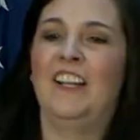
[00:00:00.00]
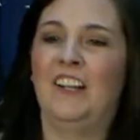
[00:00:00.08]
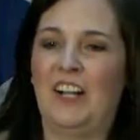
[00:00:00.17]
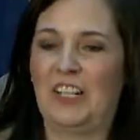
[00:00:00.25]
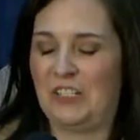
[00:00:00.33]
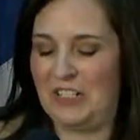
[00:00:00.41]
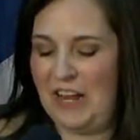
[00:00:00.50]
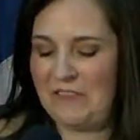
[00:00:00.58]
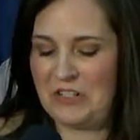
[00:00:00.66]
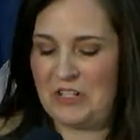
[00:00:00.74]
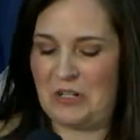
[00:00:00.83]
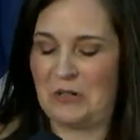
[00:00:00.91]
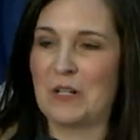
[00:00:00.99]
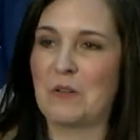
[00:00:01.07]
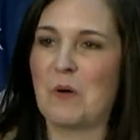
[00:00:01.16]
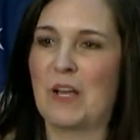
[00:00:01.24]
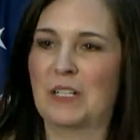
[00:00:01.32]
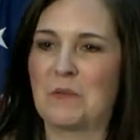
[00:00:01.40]
All right, good afternoon
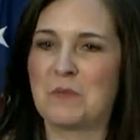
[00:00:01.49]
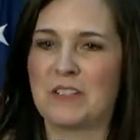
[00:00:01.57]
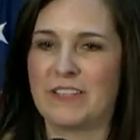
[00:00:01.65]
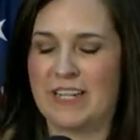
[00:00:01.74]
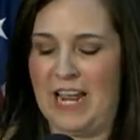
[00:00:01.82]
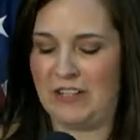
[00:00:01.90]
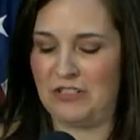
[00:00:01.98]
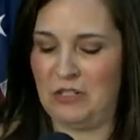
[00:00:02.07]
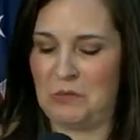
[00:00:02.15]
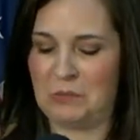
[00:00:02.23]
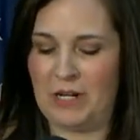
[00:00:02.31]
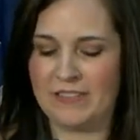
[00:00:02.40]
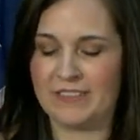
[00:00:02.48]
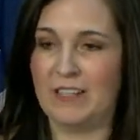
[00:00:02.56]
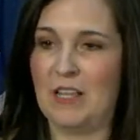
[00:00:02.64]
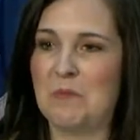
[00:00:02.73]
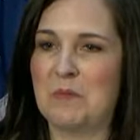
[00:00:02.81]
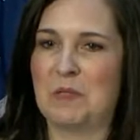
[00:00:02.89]
and welcome to the National Press
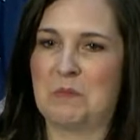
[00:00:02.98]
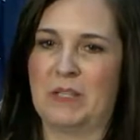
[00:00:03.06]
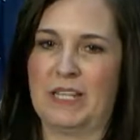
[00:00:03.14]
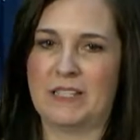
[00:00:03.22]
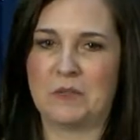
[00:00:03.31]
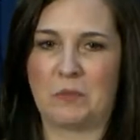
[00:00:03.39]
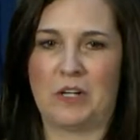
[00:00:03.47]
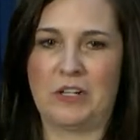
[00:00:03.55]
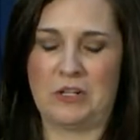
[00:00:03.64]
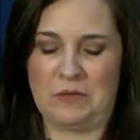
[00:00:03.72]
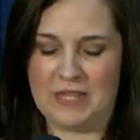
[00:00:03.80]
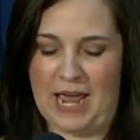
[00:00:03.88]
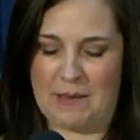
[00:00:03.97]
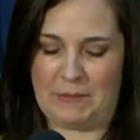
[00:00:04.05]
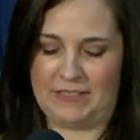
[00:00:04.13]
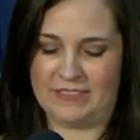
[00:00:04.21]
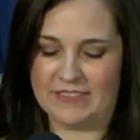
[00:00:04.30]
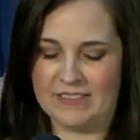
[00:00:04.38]
Club, the place where news
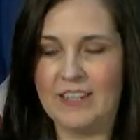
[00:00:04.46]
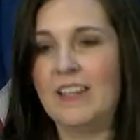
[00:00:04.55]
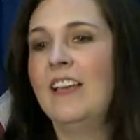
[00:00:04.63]
happens.